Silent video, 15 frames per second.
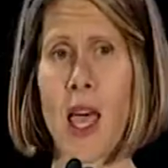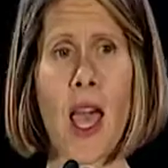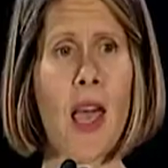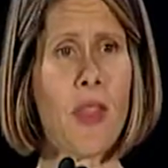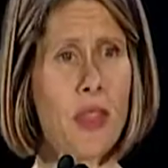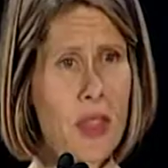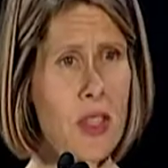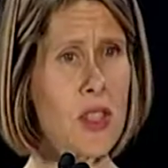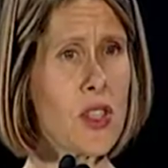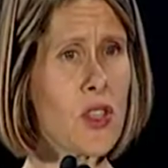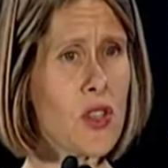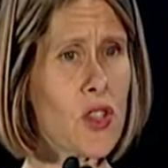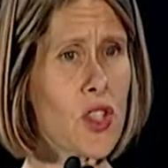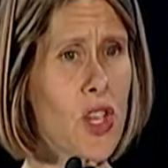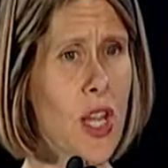And this
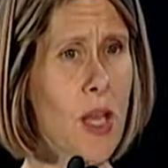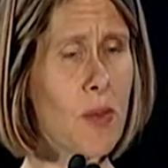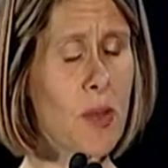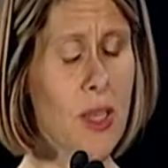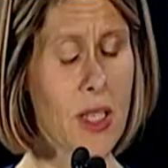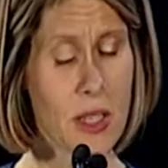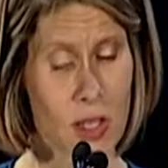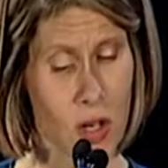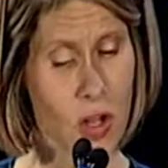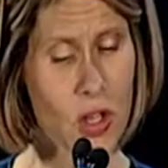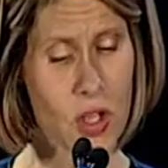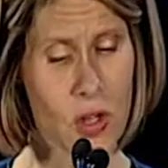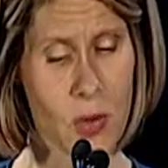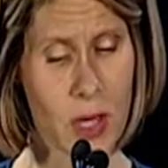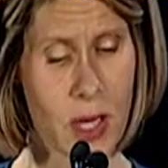year's champions are
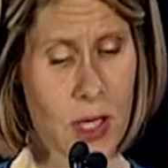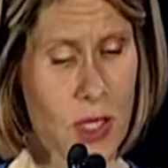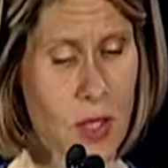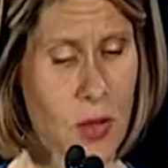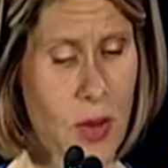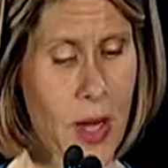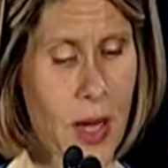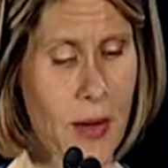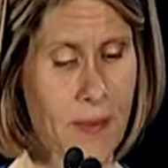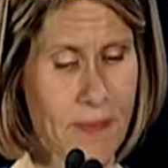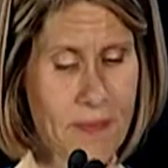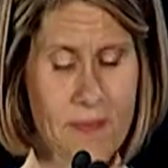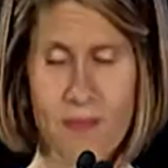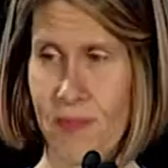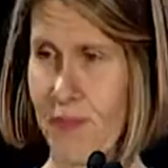showing us the way.
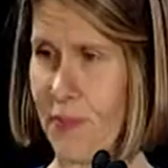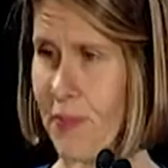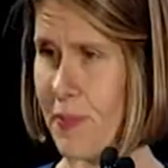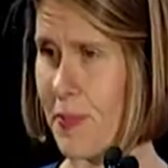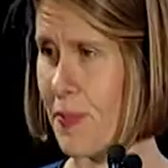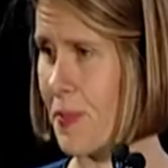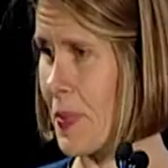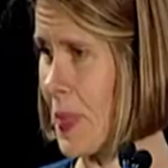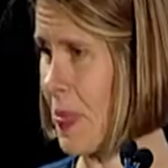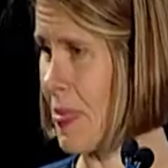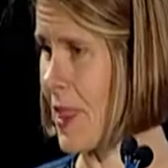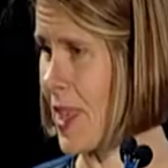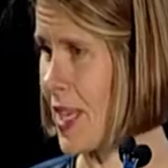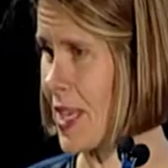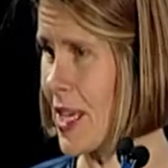
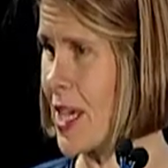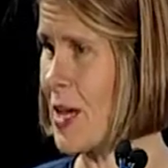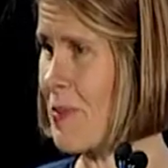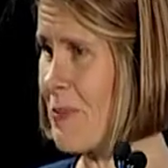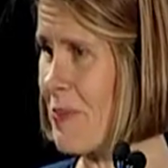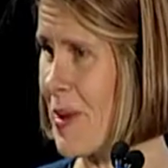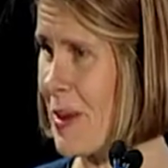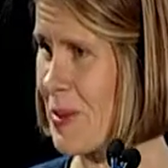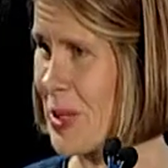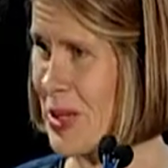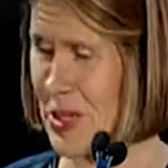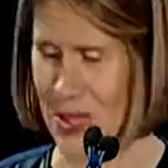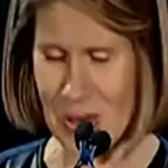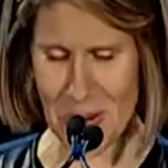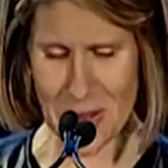Kim, I'm going to
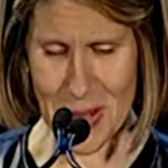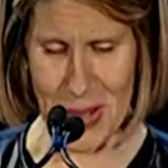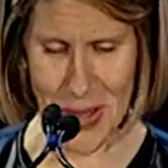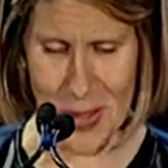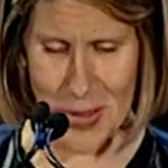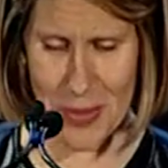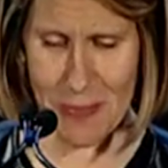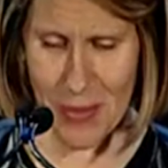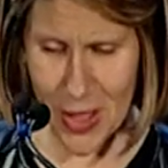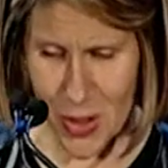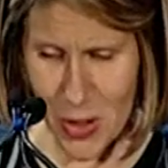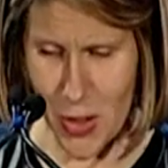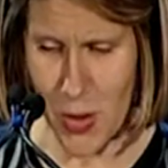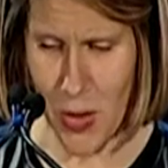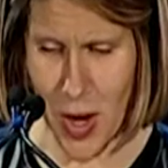start with you, and you
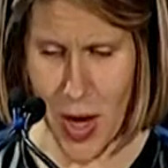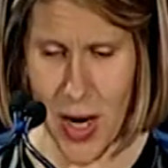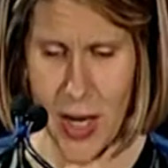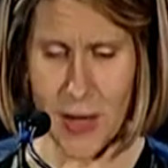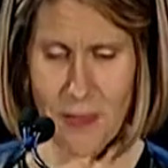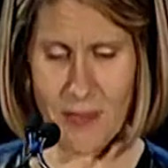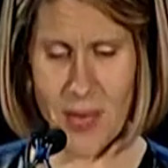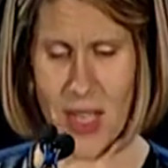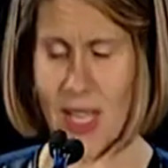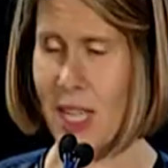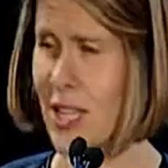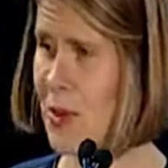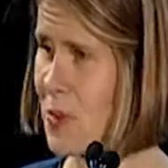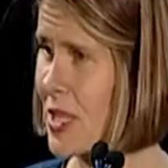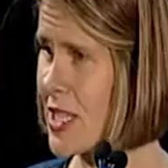know why.
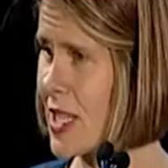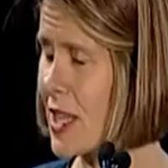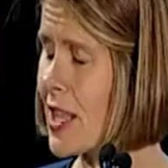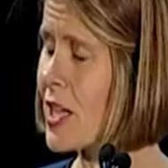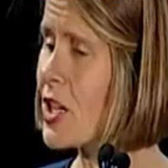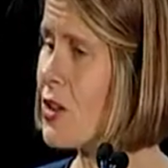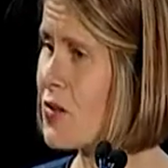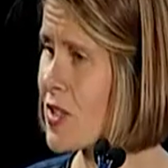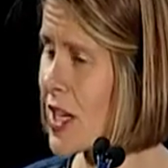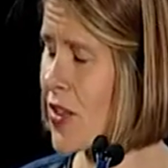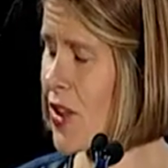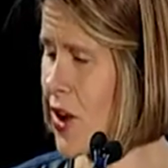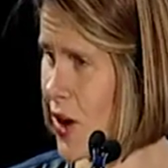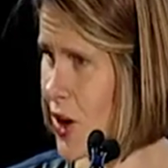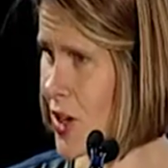It's because I think you've done
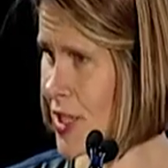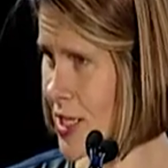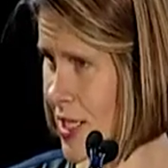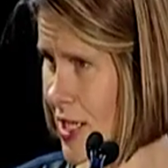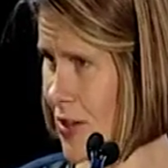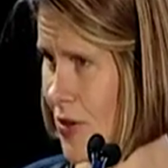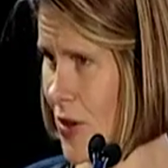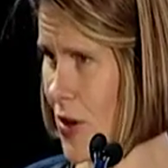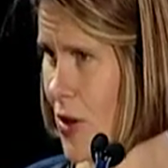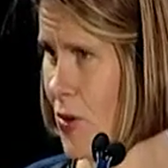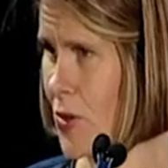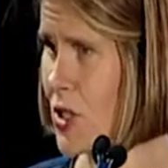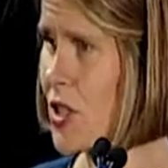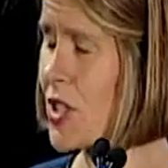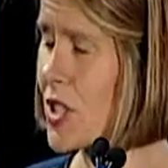the hardest thing of all,
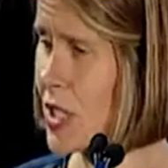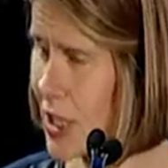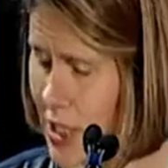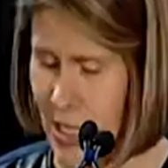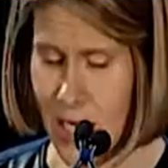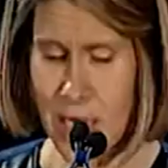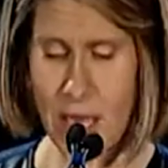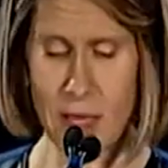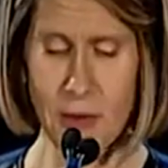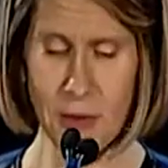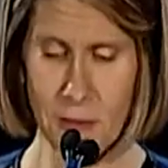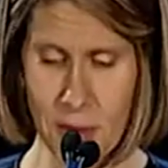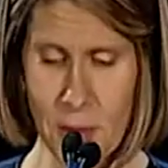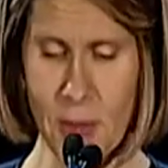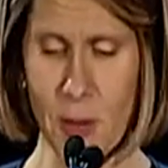which is to lead
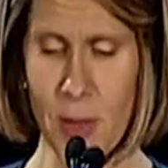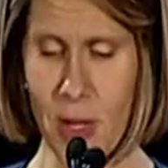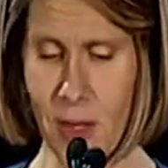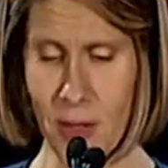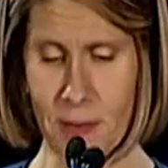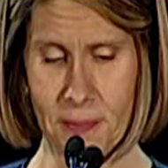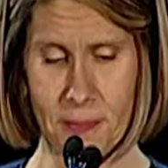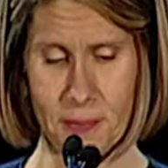from the middle.